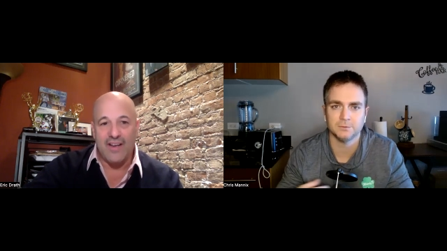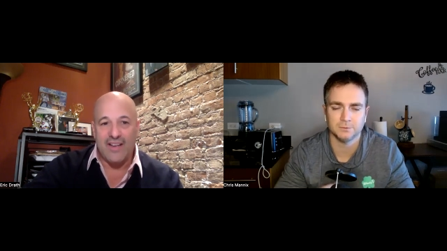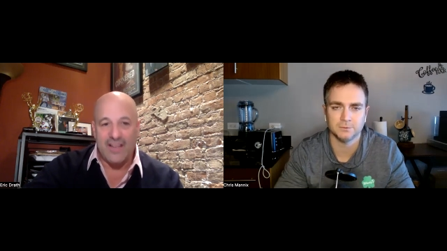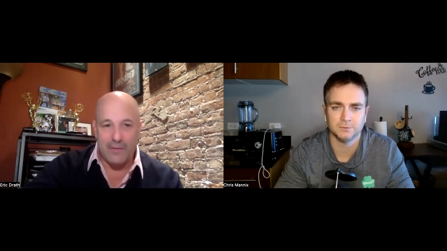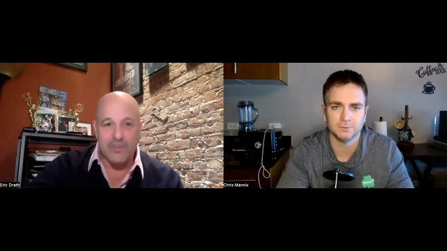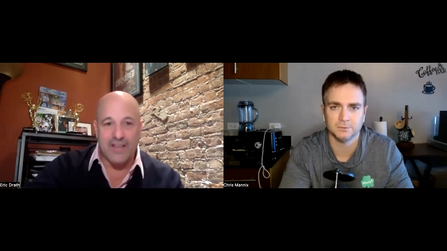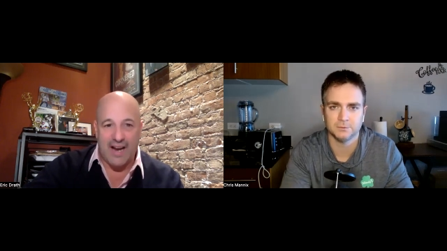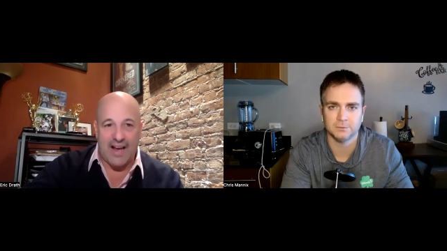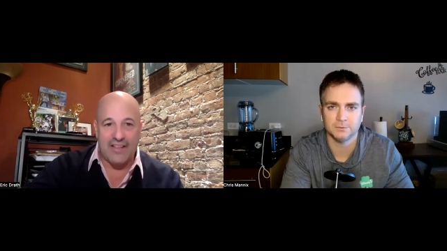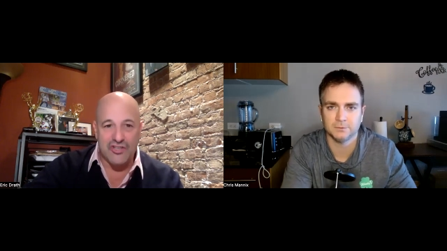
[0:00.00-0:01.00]
Speaker 1: He was the
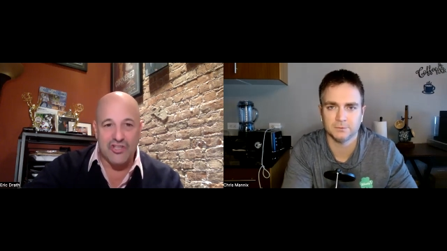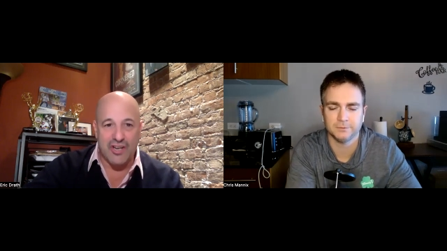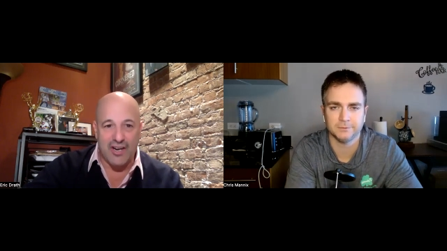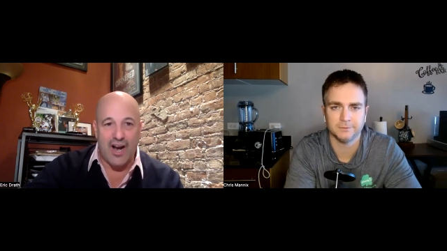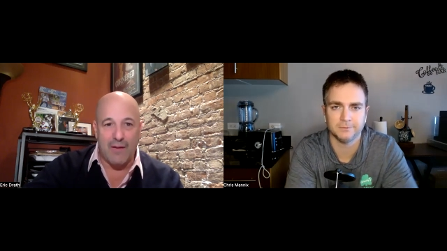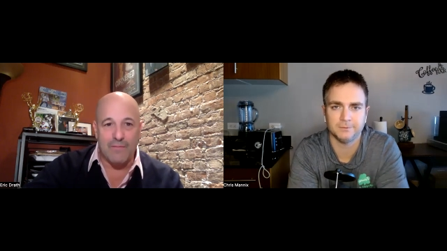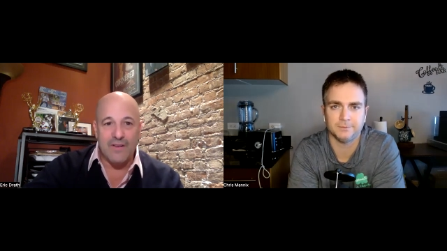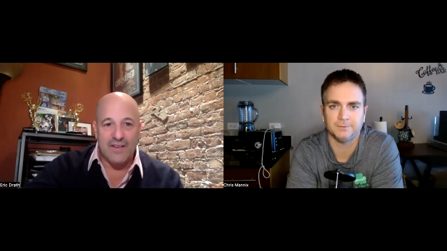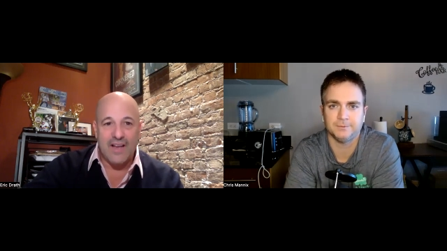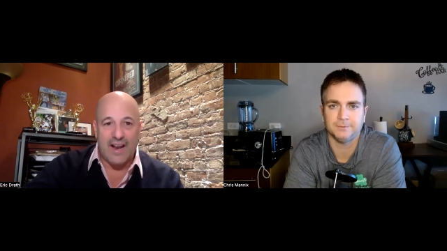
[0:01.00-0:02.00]
guy that stood
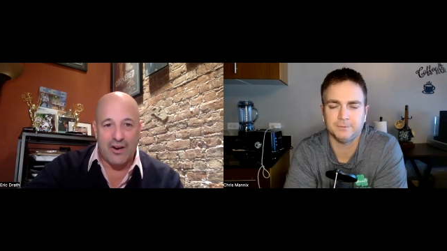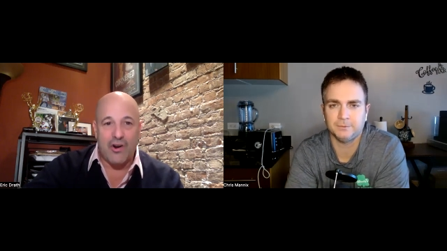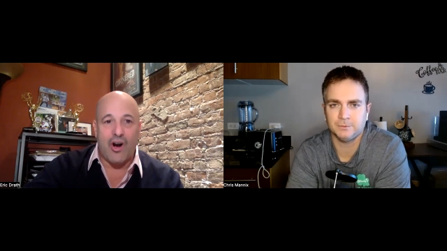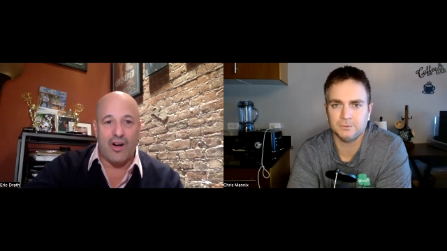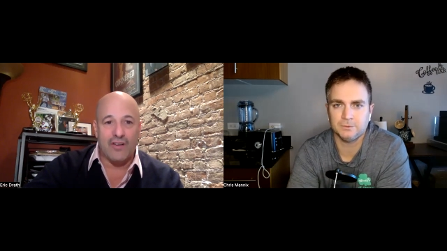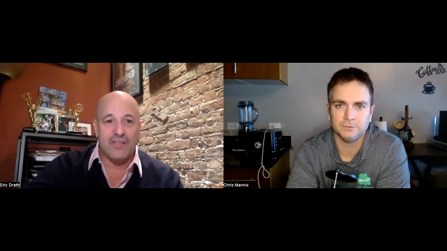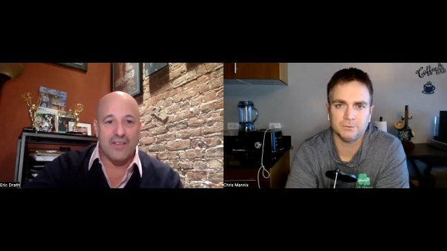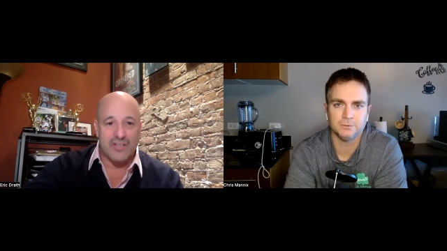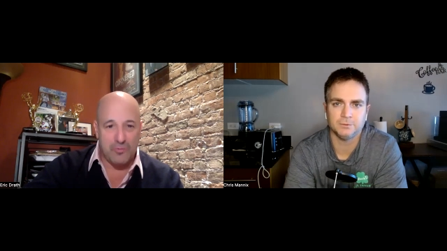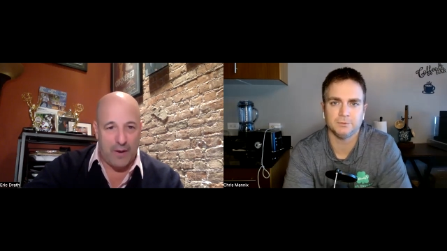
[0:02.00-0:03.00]
up and called
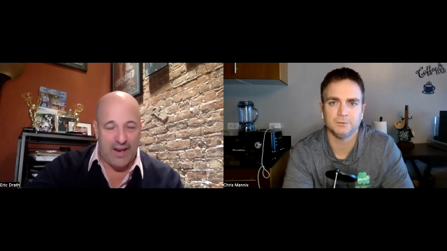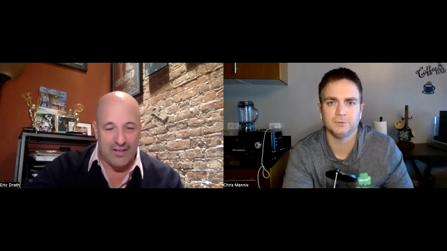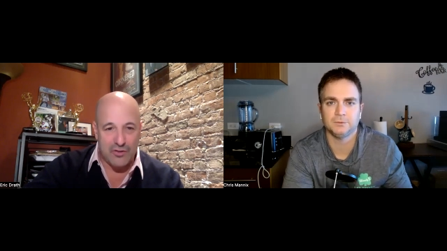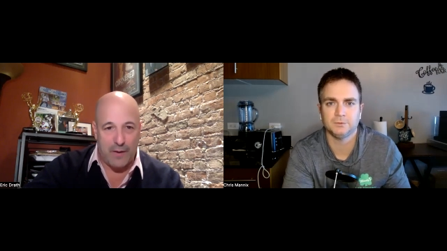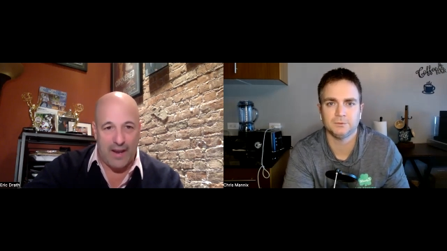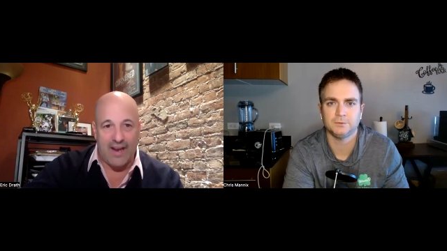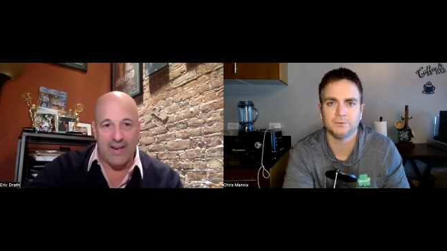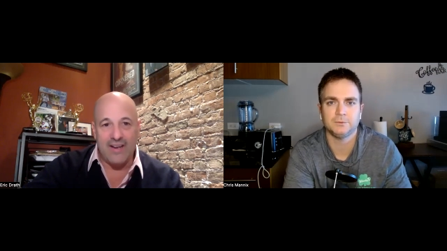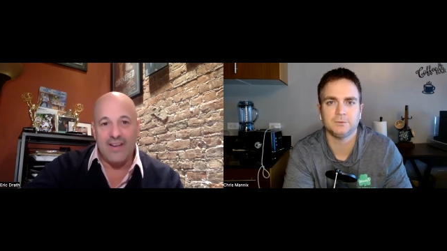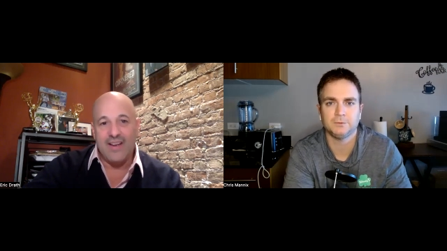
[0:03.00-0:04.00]
a spade a spade.